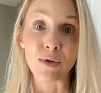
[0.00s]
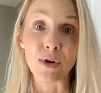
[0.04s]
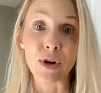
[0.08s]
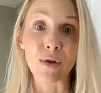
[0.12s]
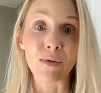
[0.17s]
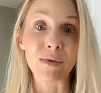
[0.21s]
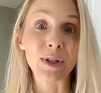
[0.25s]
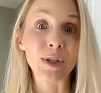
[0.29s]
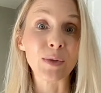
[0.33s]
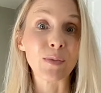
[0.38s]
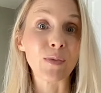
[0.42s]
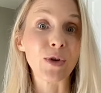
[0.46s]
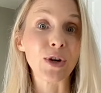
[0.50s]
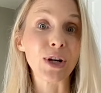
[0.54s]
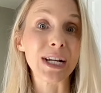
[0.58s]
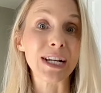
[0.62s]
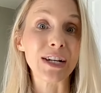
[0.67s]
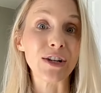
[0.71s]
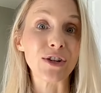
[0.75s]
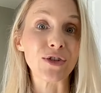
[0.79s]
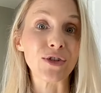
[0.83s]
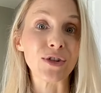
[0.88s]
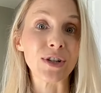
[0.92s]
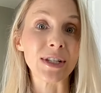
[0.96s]
No one's more
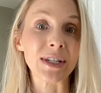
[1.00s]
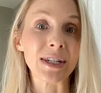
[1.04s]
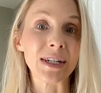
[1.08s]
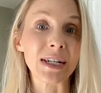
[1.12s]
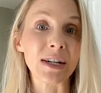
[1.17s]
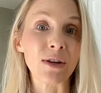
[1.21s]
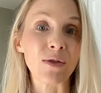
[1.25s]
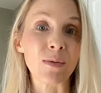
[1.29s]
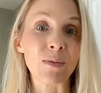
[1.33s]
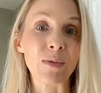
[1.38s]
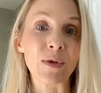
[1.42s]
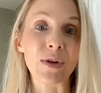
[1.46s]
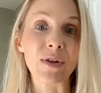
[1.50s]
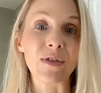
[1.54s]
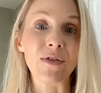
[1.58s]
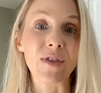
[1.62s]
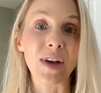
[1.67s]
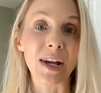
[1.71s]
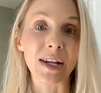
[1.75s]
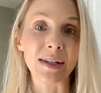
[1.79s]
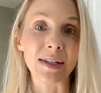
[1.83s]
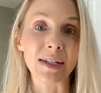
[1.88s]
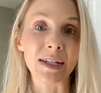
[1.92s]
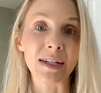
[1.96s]
interested or more
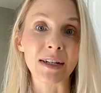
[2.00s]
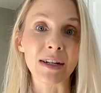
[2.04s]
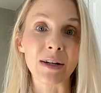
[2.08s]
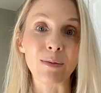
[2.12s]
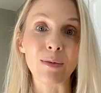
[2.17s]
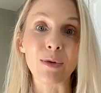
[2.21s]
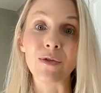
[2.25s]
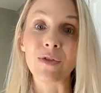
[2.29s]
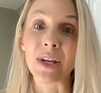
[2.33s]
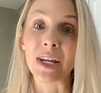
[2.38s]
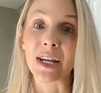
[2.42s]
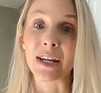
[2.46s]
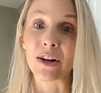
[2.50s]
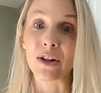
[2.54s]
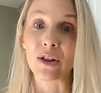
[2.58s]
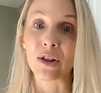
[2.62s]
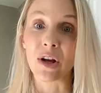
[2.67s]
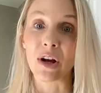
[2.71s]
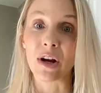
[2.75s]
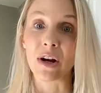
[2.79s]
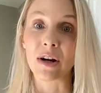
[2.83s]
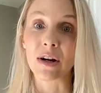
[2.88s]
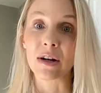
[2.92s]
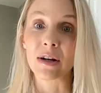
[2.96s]
invested in moving it
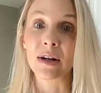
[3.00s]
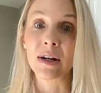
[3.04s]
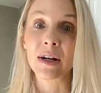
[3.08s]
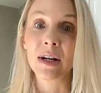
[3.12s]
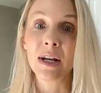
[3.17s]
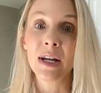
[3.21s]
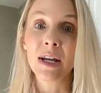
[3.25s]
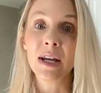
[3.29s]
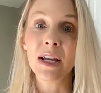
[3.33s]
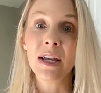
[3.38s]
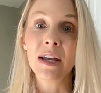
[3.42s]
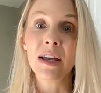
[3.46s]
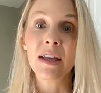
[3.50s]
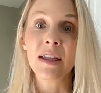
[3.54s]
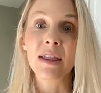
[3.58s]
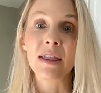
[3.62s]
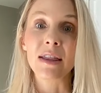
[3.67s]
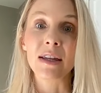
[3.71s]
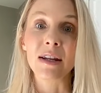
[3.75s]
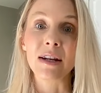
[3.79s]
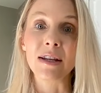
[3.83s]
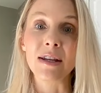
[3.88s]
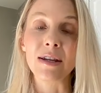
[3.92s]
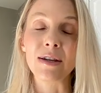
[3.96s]
along
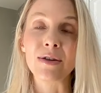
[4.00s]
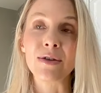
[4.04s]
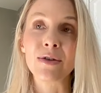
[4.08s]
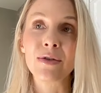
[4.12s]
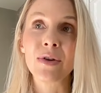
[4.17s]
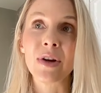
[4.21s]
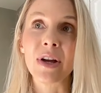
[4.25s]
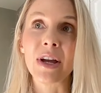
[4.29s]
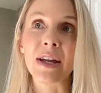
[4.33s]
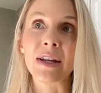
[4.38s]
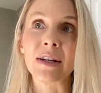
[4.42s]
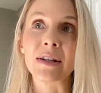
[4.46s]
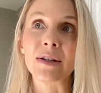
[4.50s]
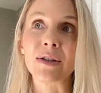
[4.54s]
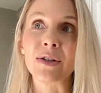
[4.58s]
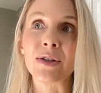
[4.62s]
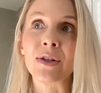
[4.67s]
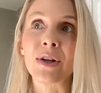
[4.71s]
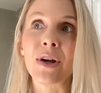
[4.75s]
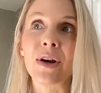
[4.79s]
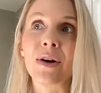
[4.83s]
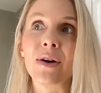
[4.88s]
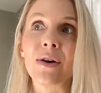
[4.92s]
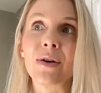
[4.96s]
than you. And
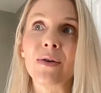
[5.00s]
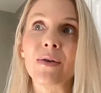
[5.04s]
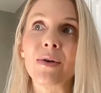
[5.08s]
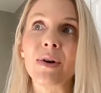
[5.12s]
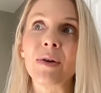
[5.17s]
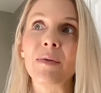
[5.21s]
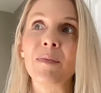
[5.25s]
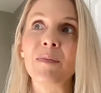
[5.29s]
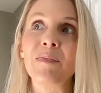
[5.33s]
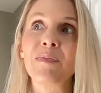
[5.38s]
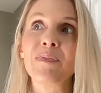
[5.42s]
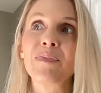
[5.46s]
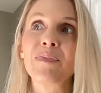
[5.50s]
so